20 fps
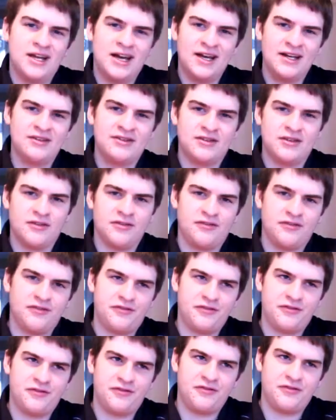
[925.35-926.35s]
9 to
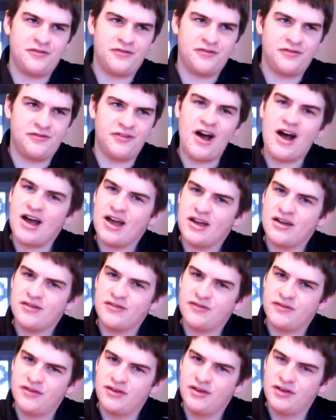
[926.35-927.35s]

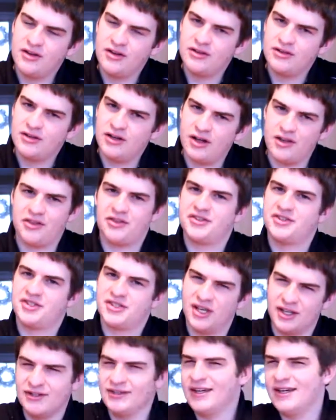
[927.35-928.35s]
5 on
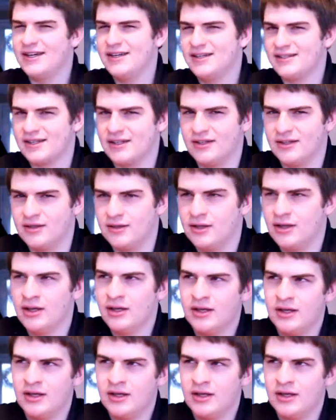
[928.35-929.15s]
Sundays and